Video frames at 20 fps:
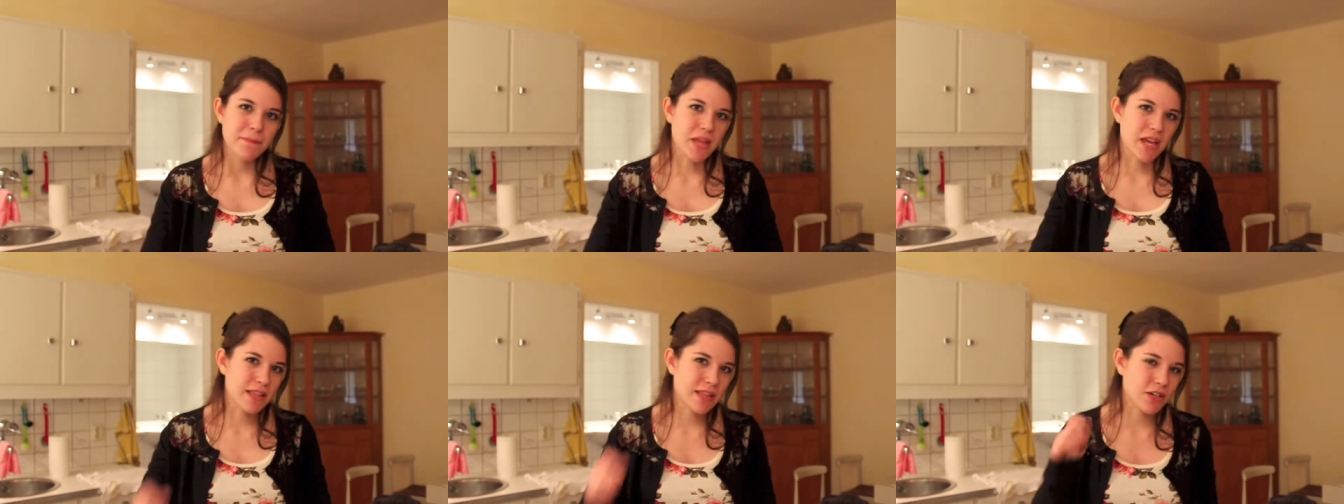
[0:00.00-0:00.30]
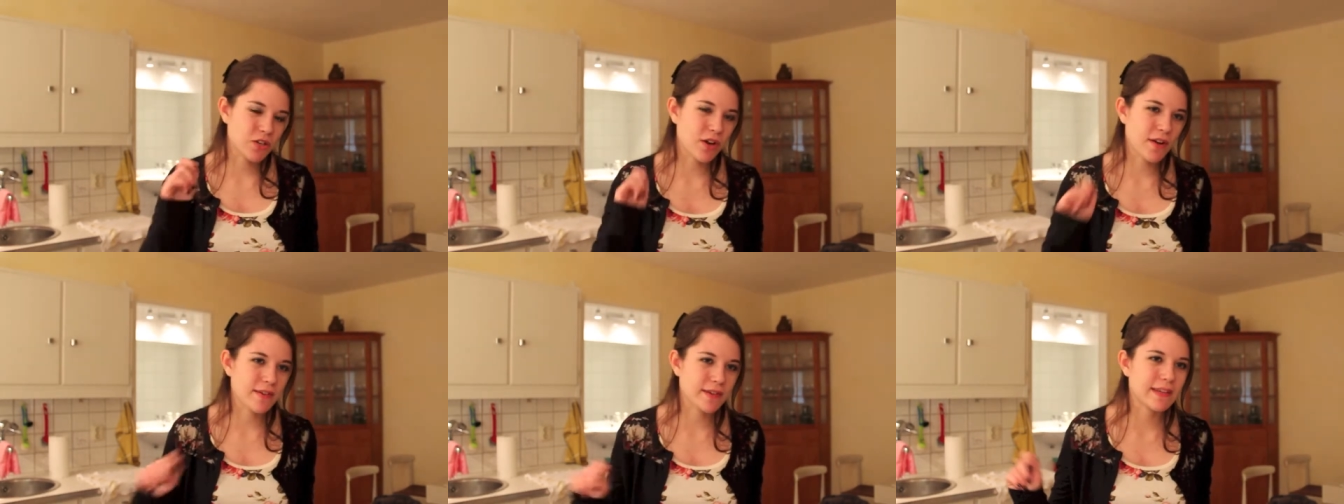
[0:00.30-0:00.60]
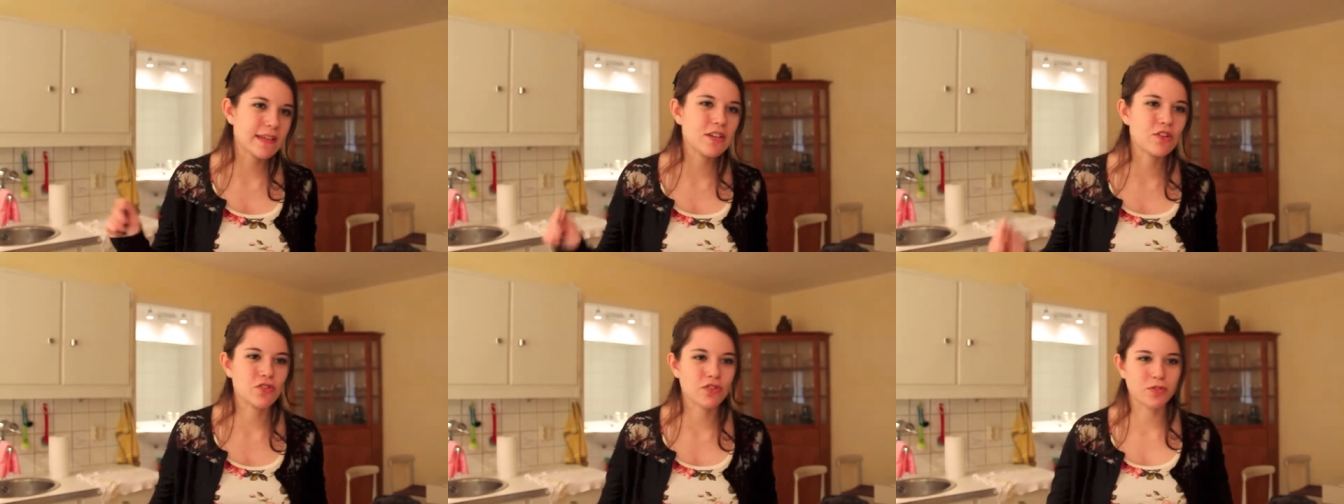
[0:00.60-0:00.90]
and then you have
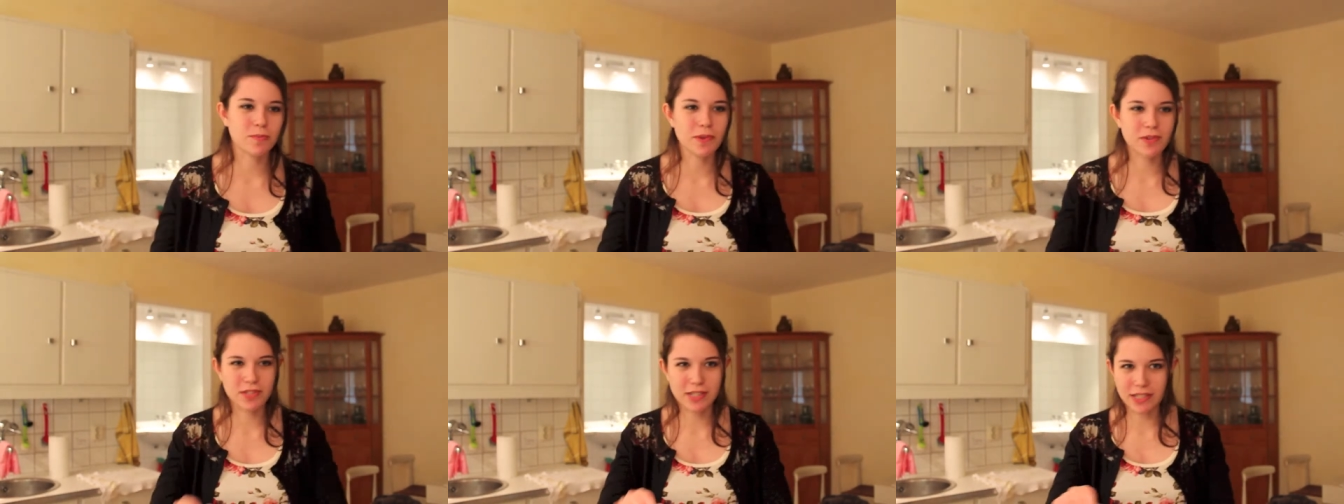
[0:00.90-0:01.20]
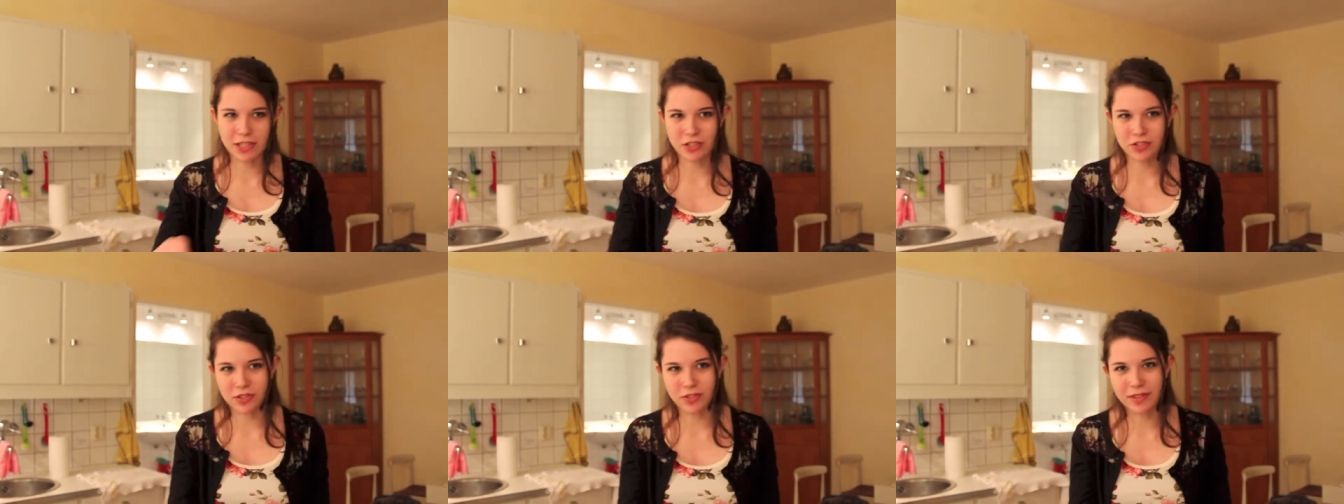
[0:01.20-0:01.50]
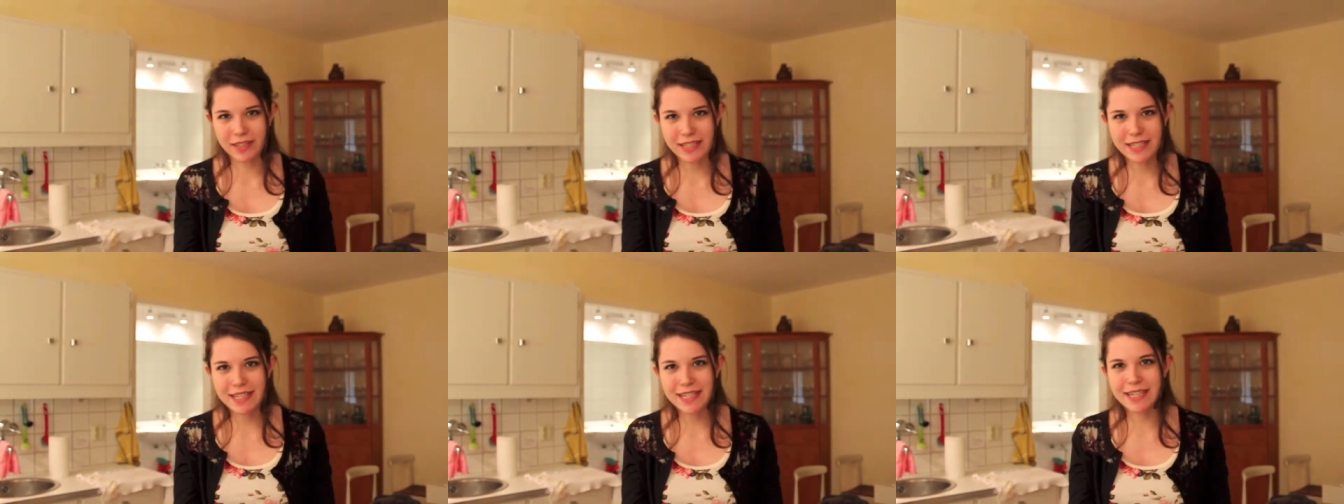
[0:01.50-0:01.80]
a key and you're supposed to like
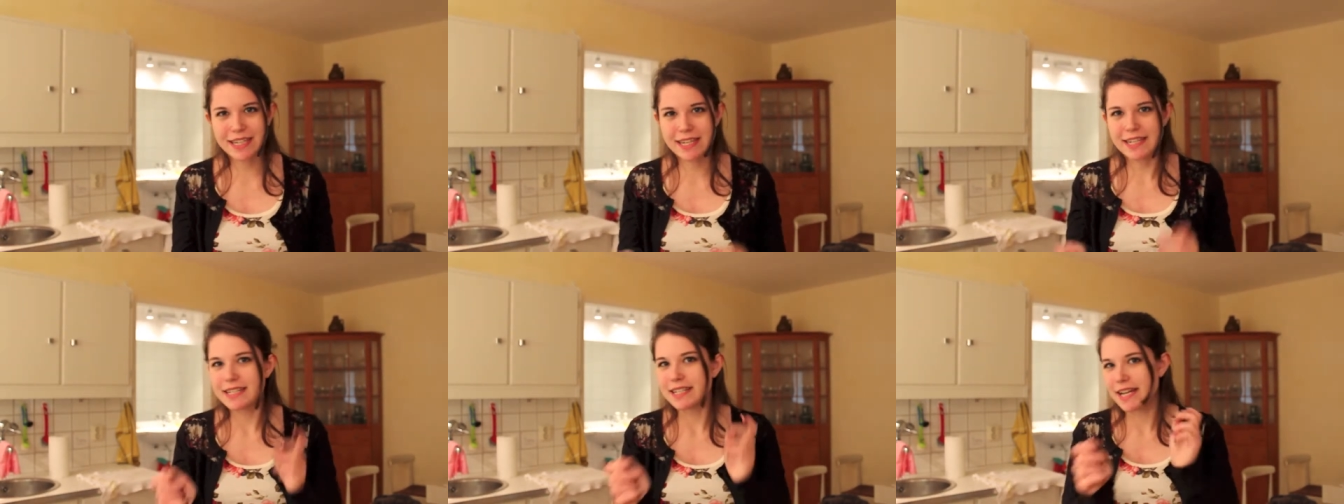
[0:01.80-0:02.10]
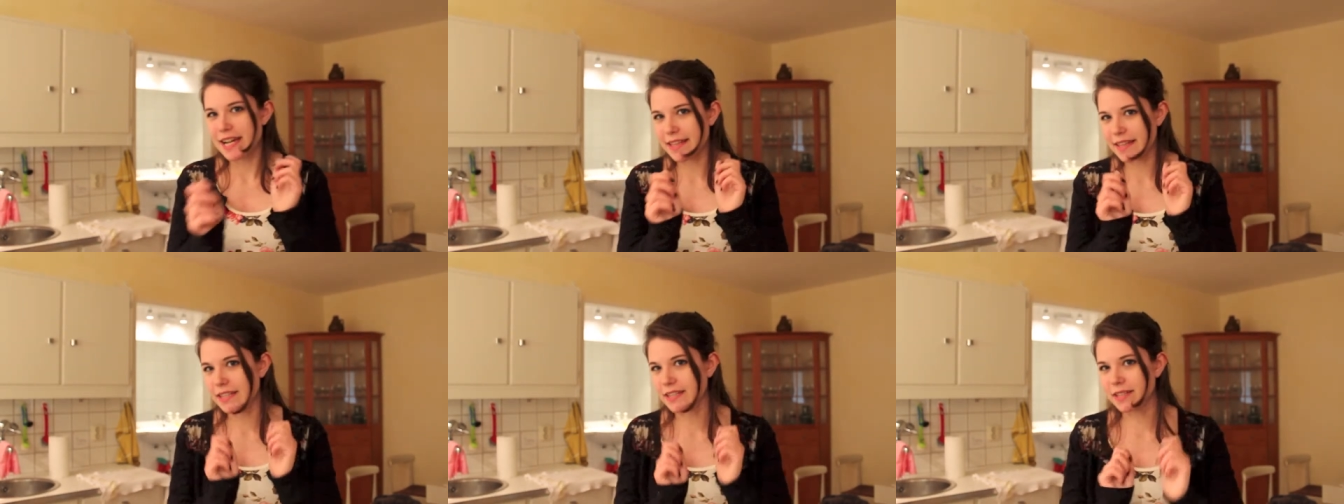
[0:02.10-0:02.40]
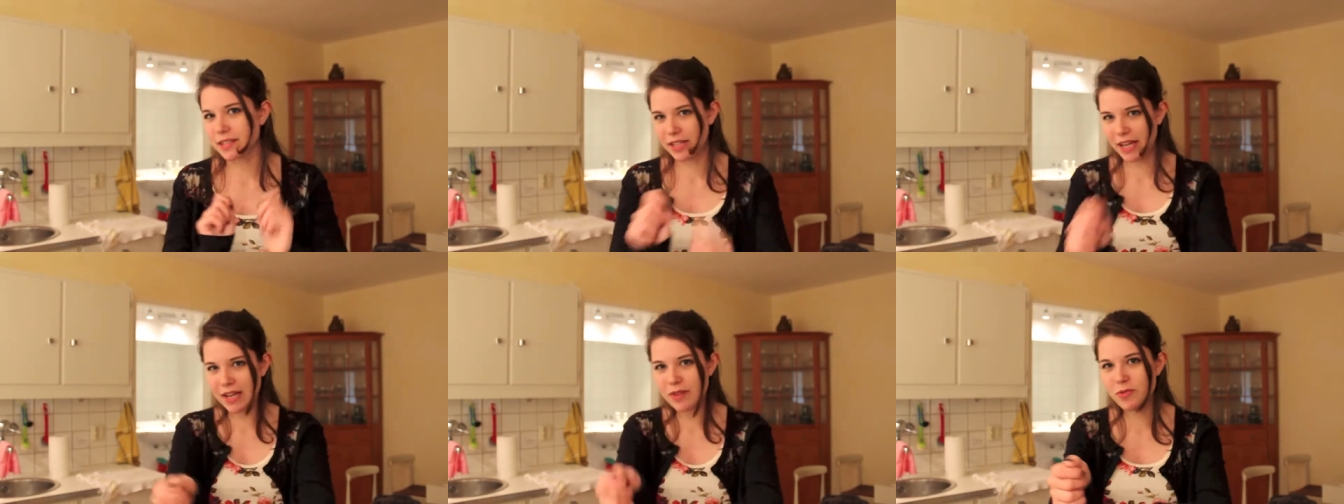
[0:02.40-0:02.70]
turn the key, and then
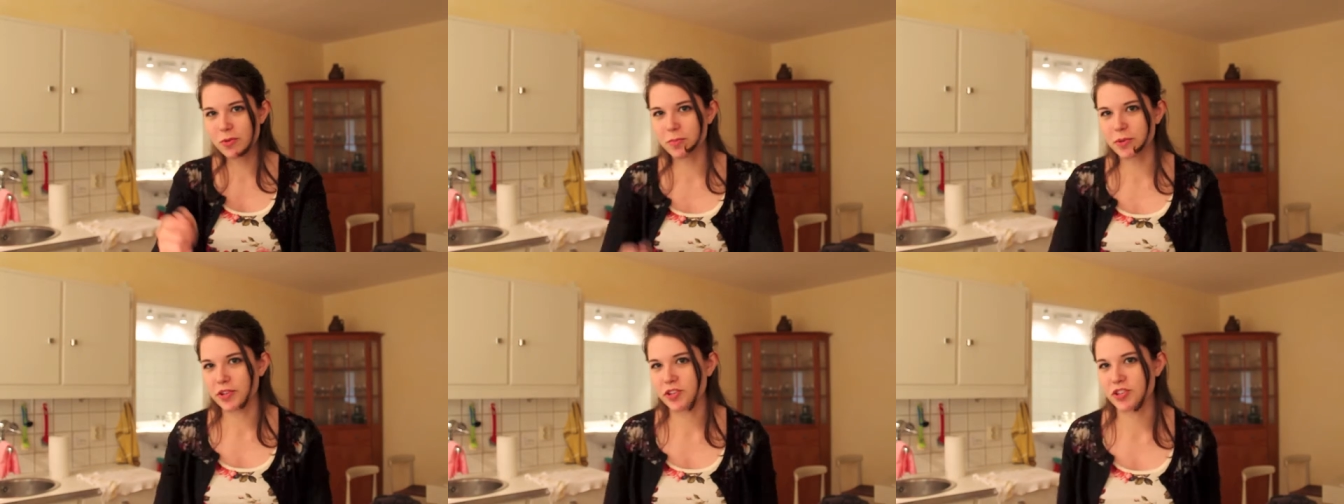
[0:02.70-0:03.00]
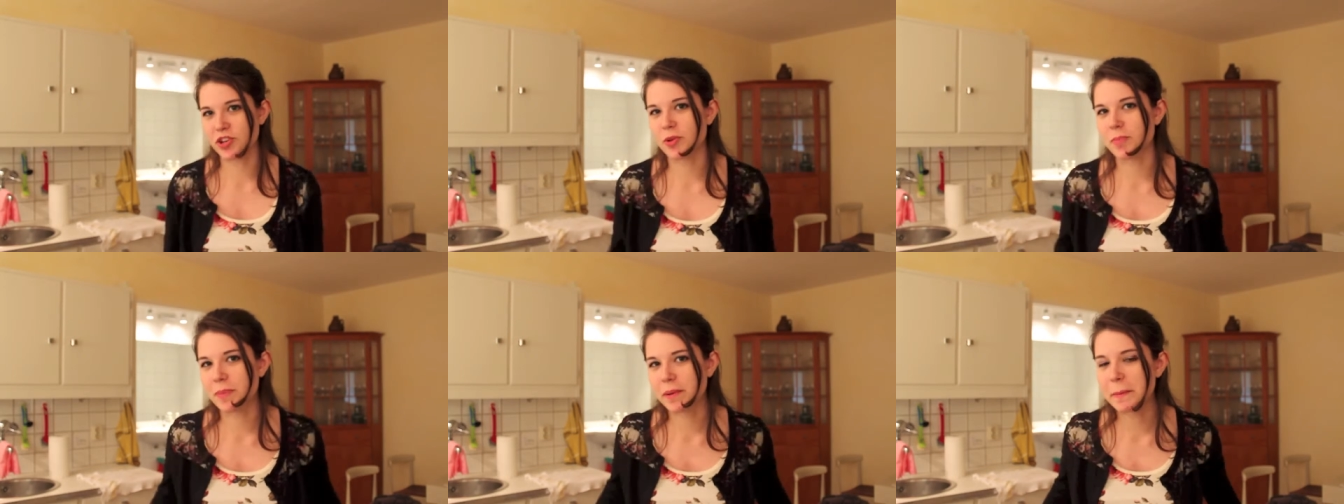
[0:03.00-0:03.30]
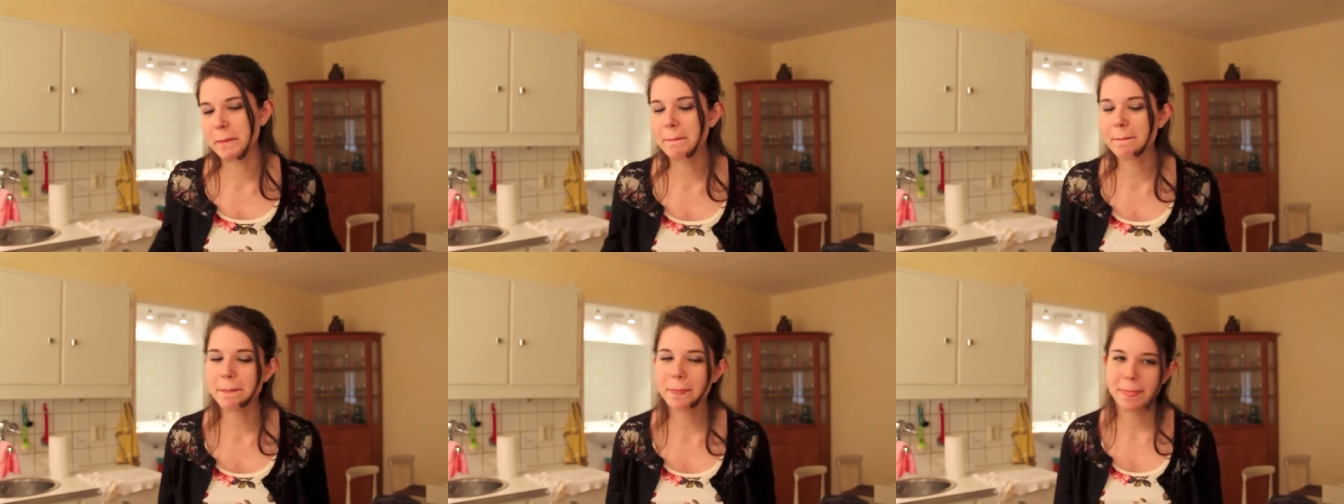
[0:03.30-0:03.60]
the gate will push
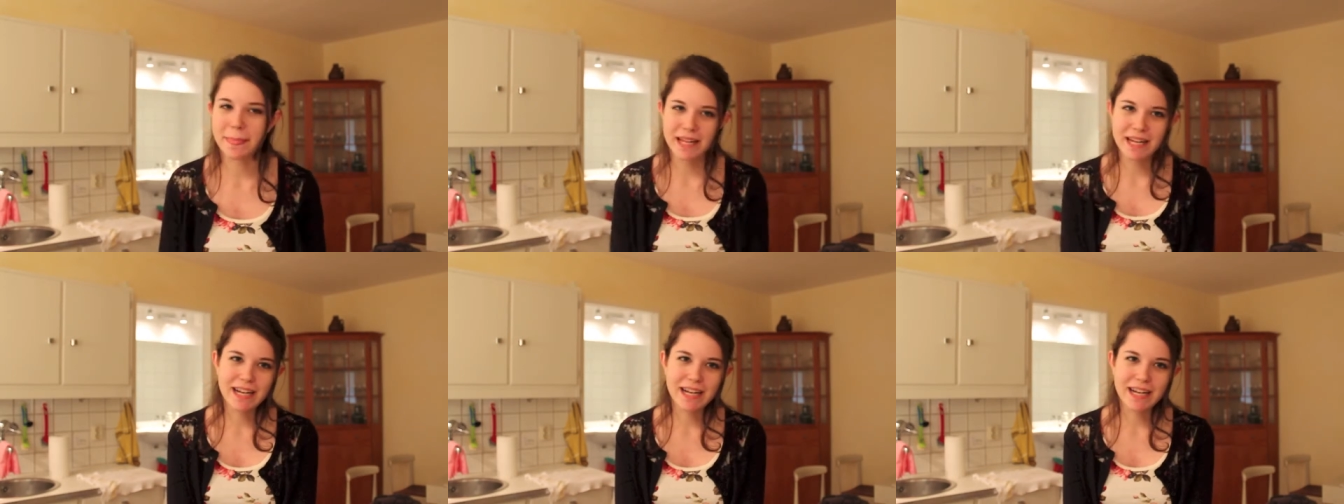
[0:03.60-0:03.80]
open